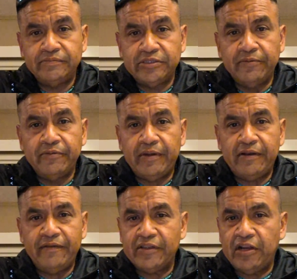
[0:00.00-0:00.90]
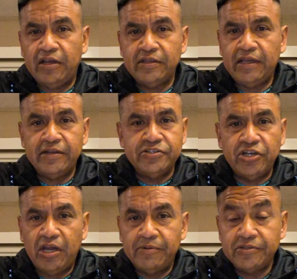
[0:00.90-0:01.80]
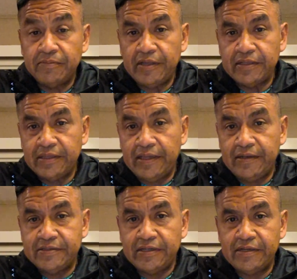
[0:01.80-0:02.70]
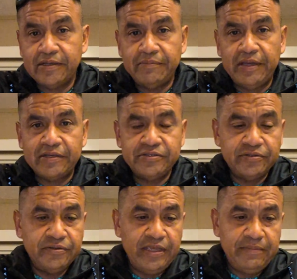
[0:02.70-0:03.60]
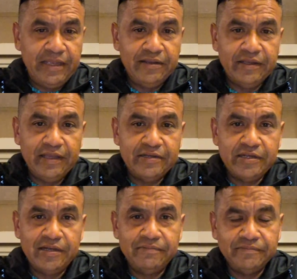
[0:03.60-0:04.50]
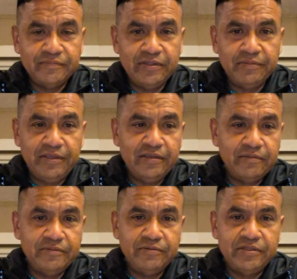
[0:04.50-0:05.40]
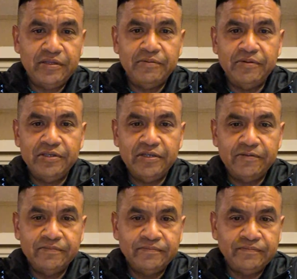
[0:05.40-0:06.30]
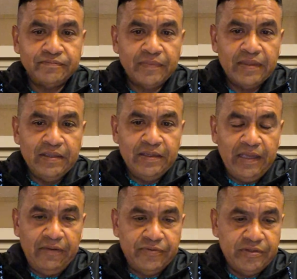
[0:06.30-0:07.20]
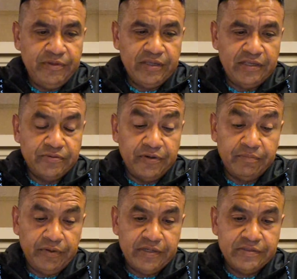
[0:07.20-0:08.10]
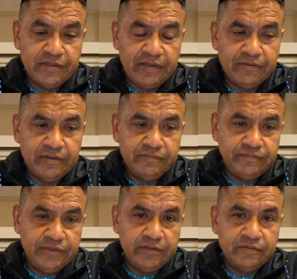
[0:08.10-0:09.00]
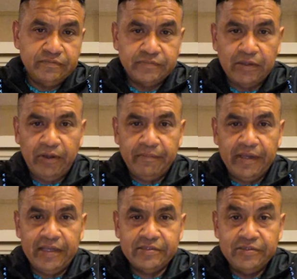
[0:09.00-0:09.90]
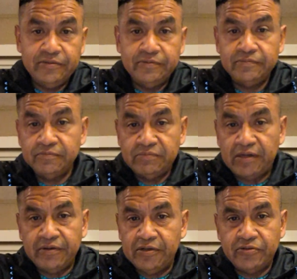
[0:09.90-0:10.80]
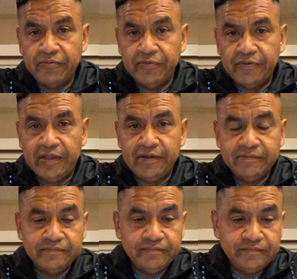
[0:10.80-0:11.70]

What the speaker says: some of them might have gotten a job or something like that, decided to come back and show you, hey man, I got a job. Like me, I'm doing good. And for some of you guys who weren't impressed, you're like, well, you know, I wiped my ass too. I don't need a trophy for that.